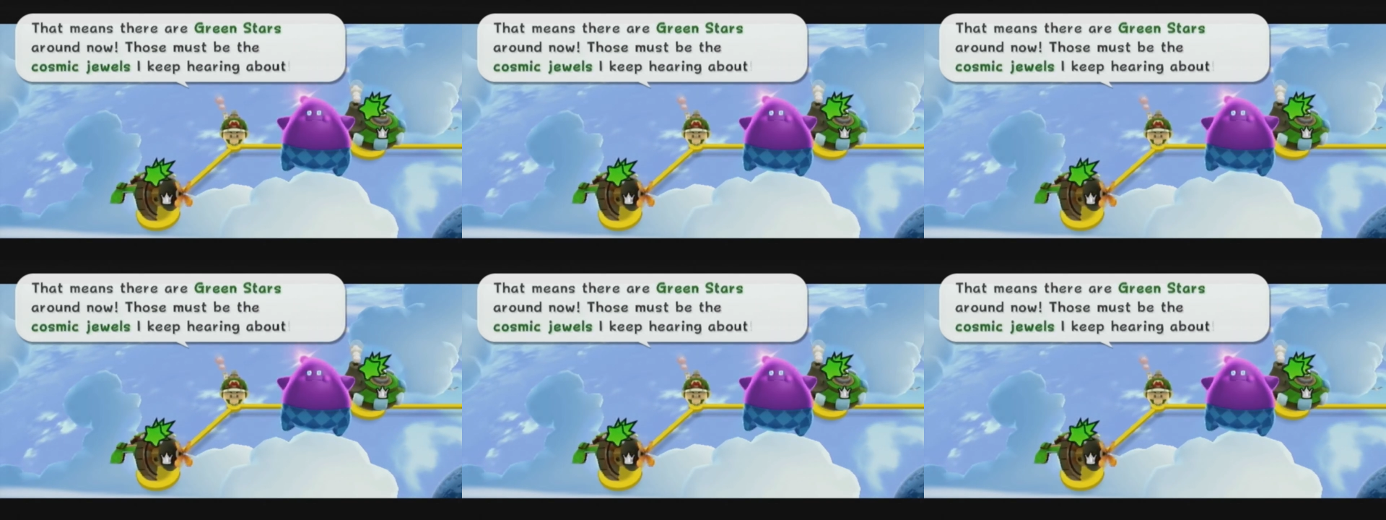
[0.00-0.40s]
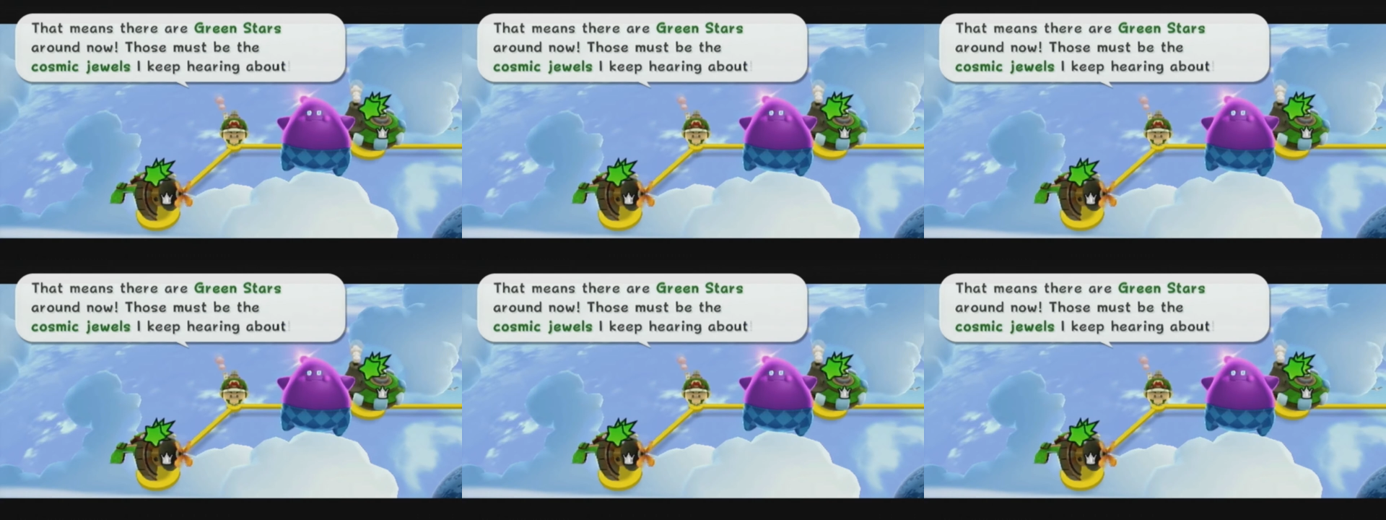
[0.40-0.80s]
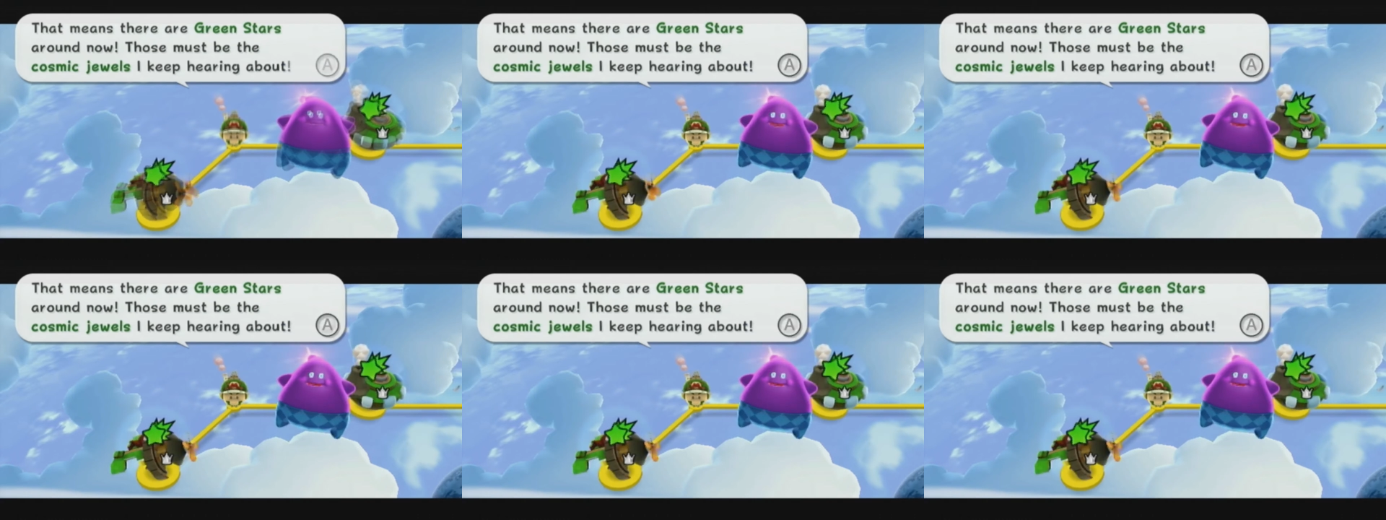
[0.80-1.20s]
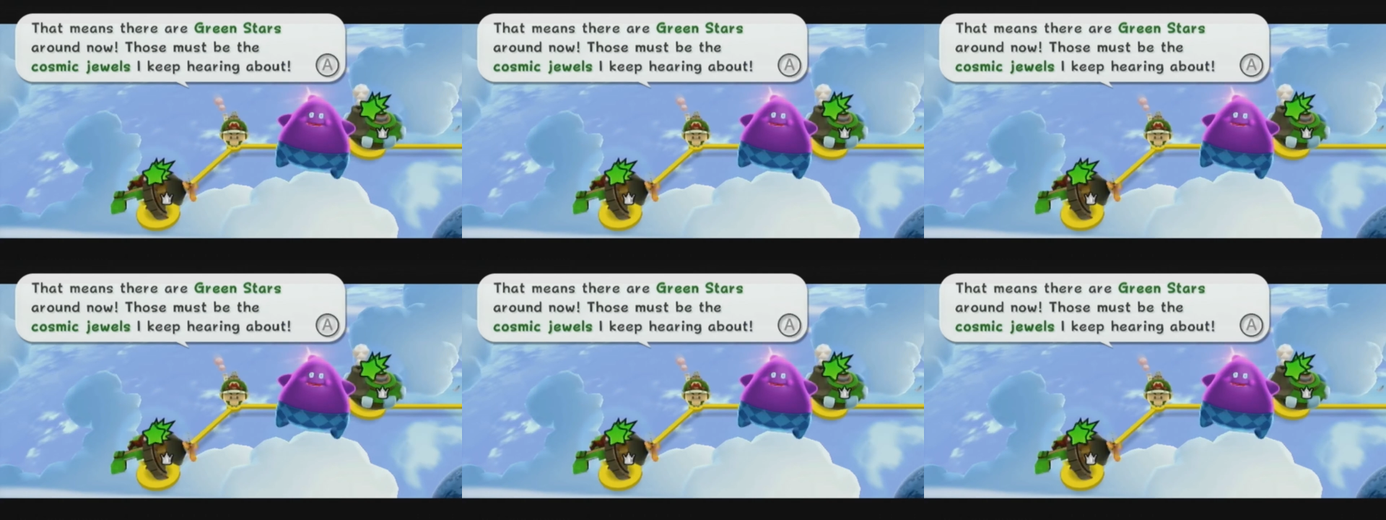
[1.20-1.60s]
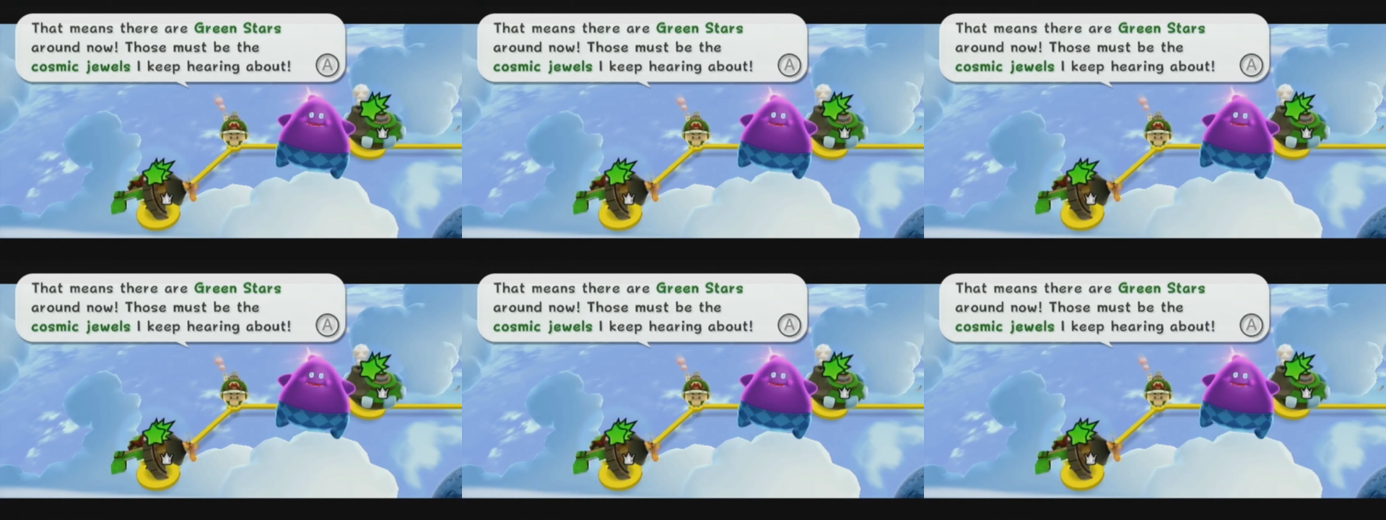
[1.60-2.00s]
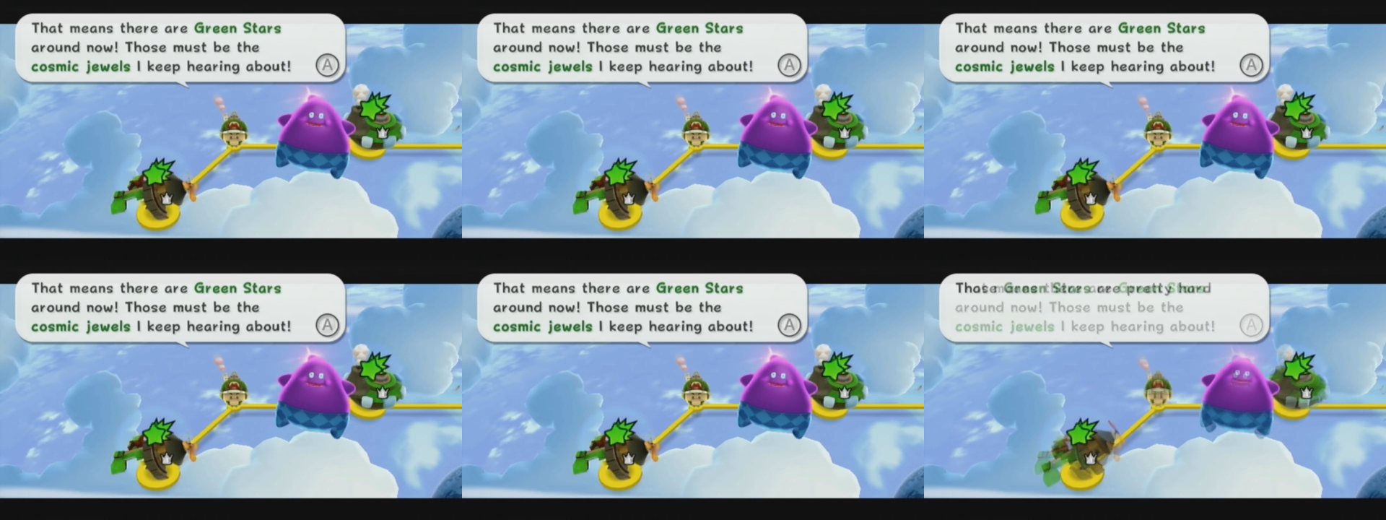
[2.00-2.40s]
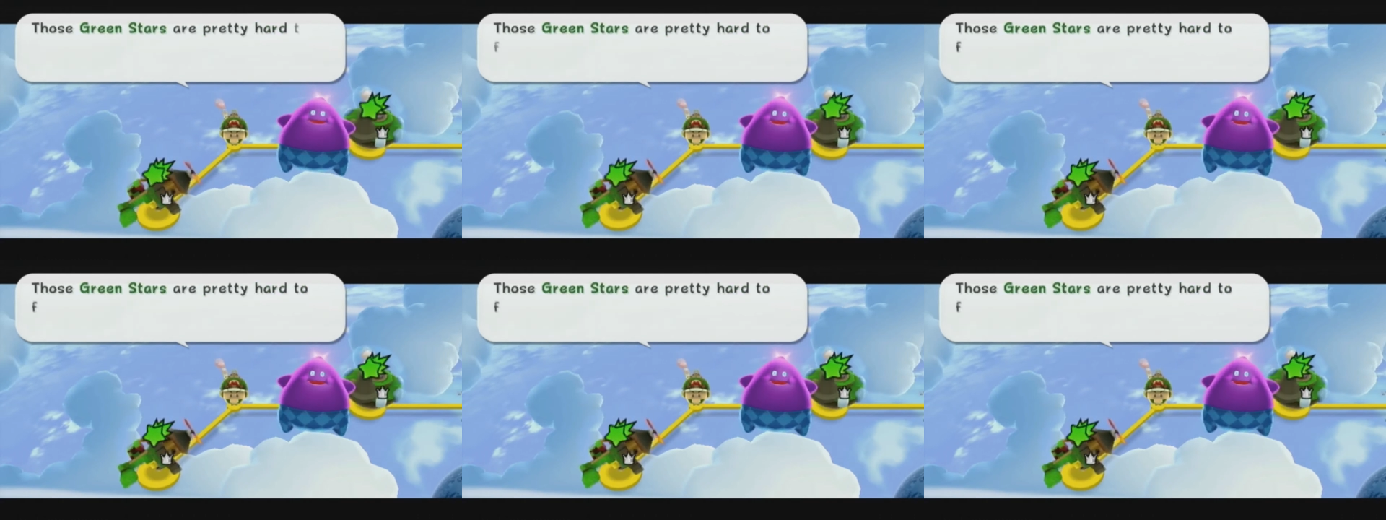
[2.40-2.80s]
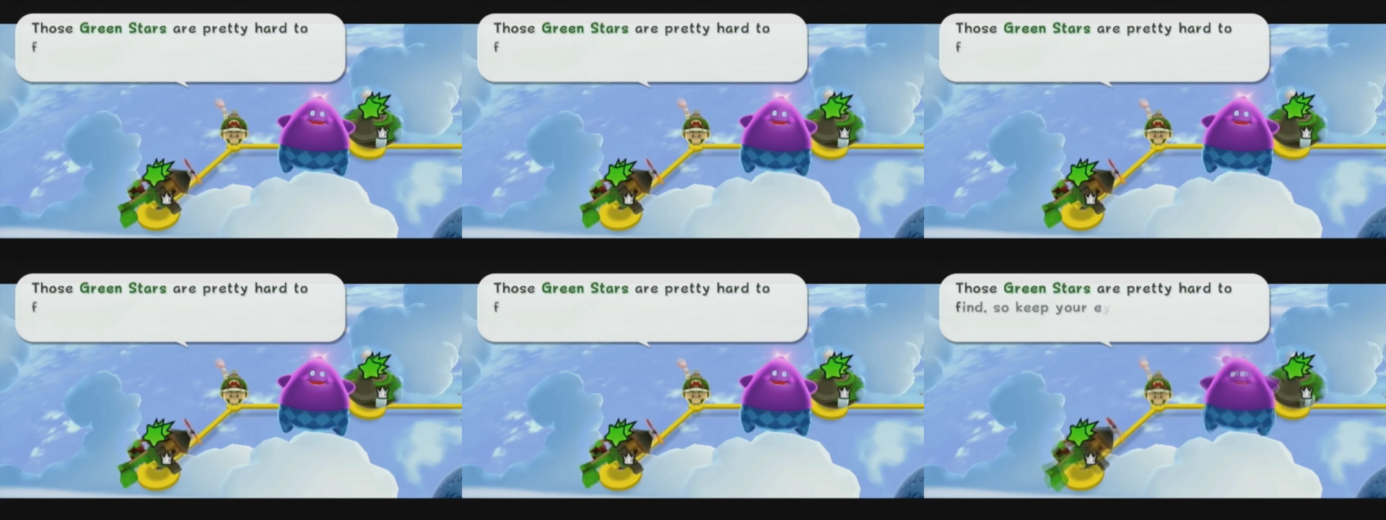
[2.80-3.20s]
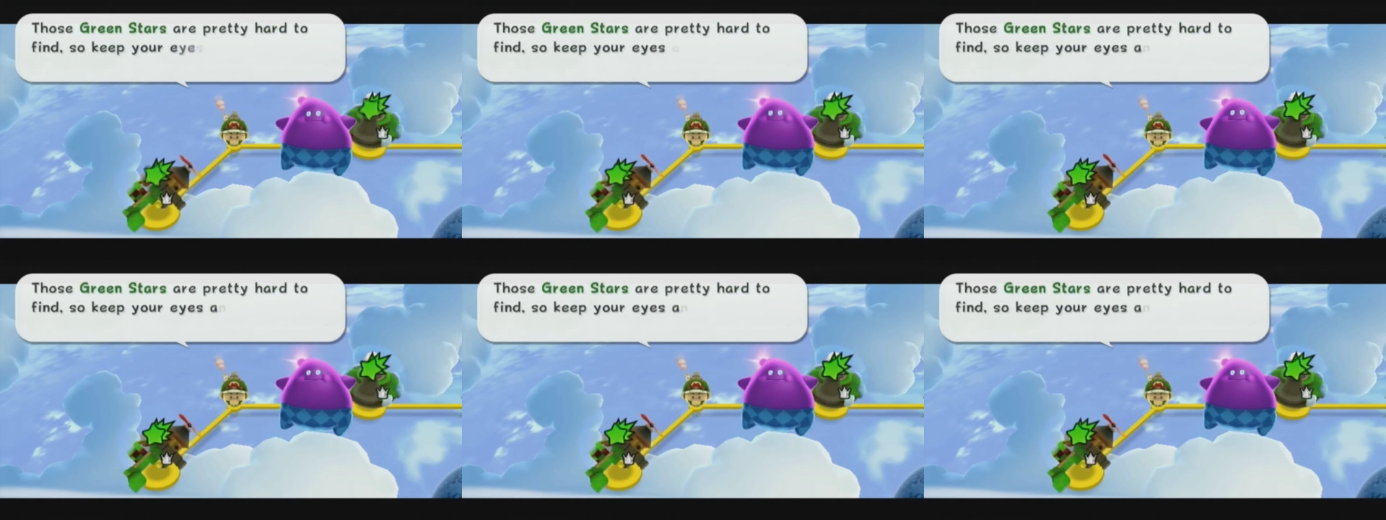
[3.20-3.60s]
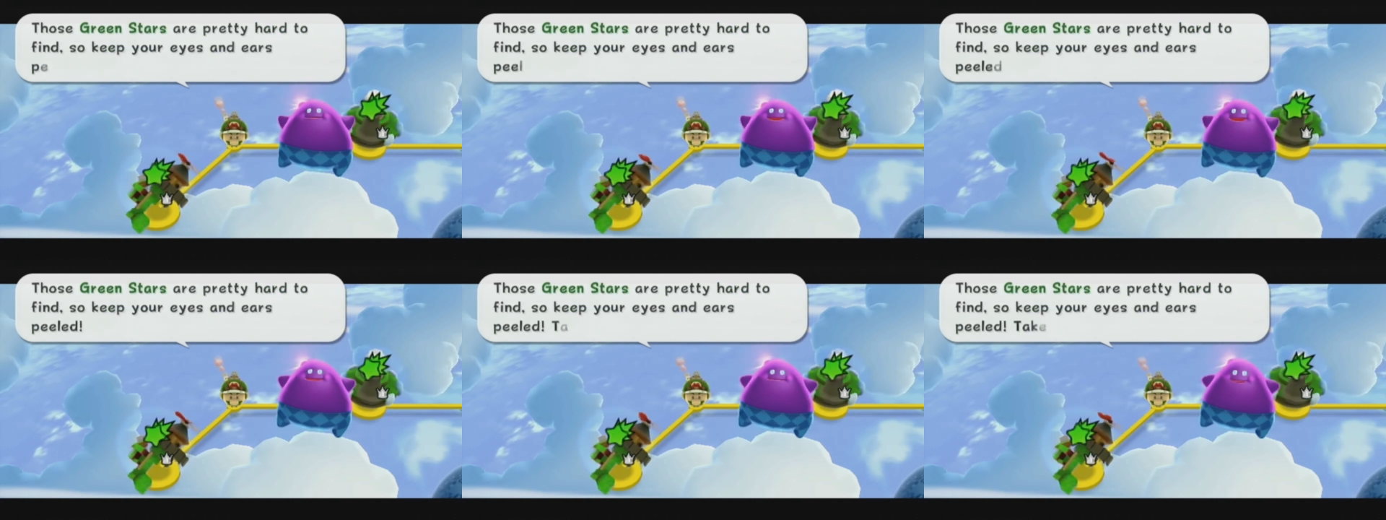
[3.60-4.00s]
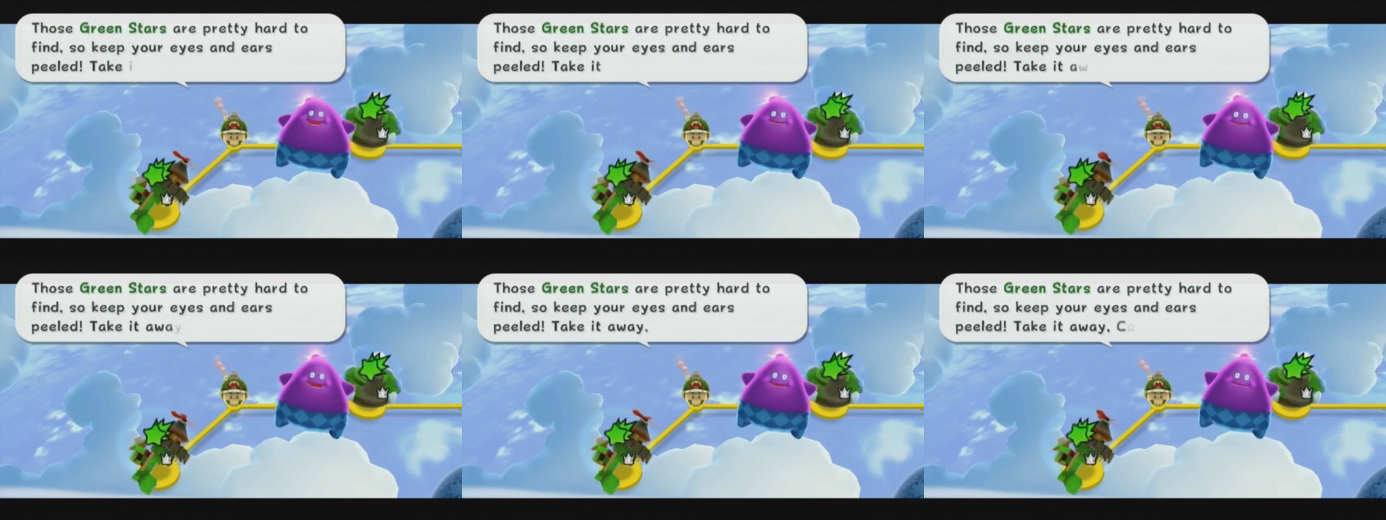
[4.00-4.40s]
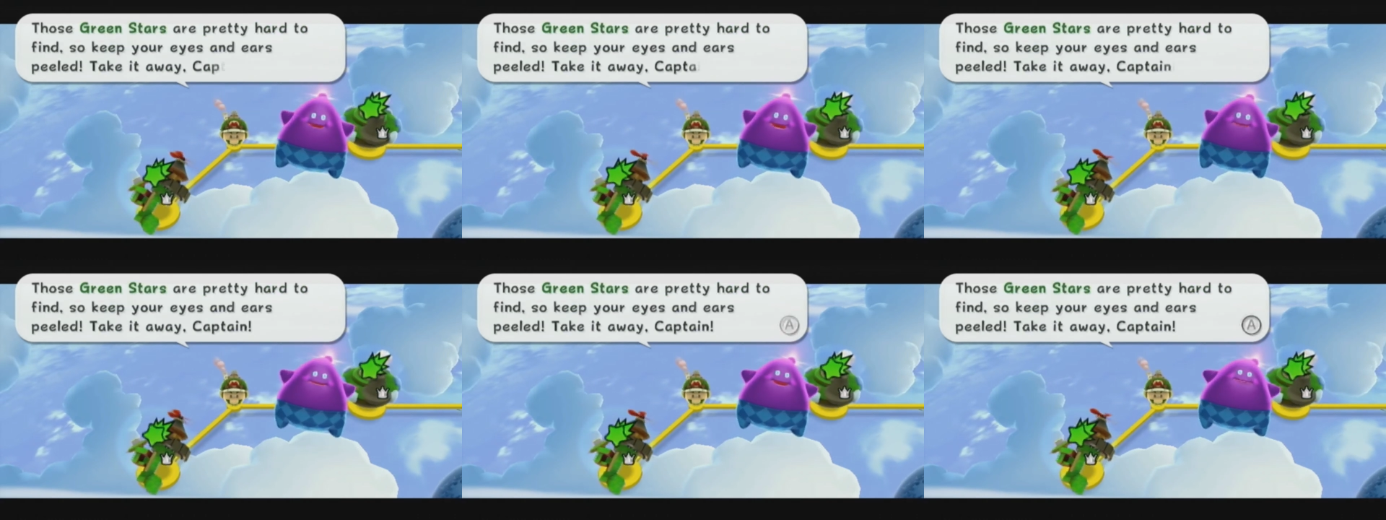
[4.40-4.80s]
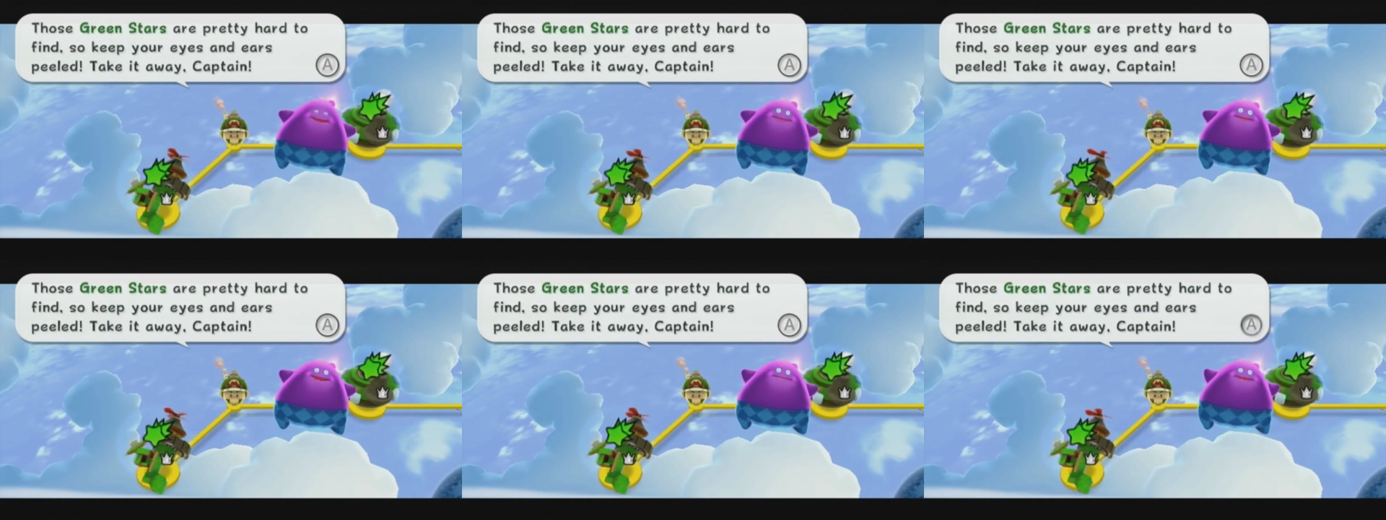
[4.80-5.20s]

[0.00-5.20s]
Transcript: Nobody's mouth can be seen.